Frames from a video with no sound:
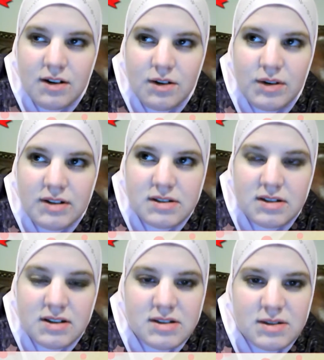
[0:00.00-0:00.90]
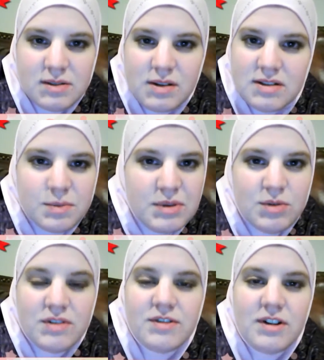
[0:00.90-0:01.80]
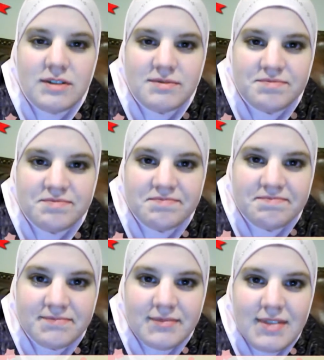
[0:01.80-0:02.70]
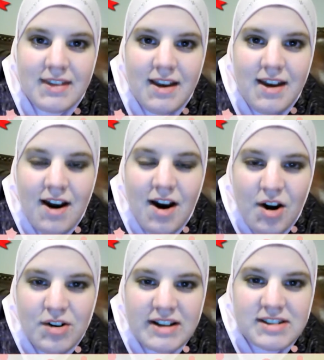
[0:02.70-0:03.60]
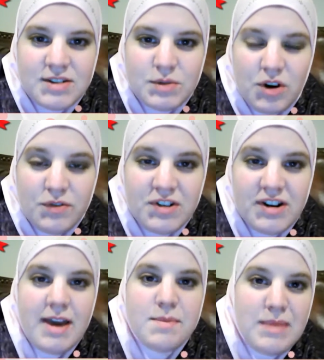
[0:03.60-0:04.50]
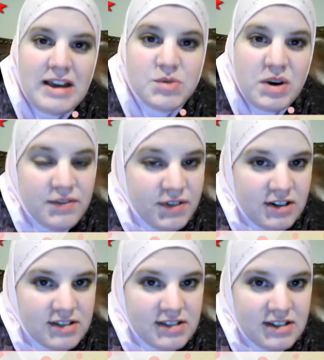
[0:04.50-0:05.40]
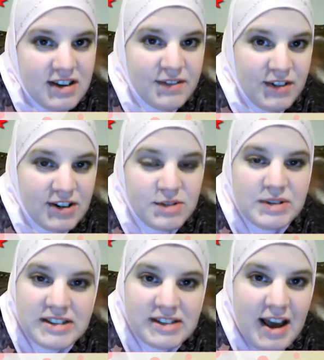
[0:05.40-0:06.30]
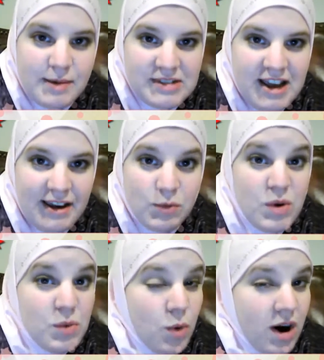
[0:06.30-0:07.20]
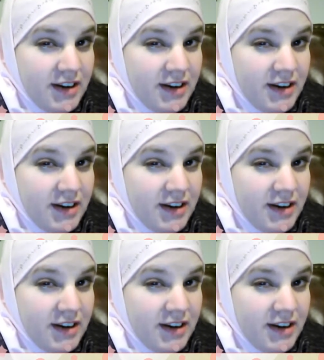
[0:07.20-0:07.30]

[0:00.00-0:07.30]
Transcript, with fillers: it's beautiful. All right. So don't forget May 21st, Convert to Islam Day. We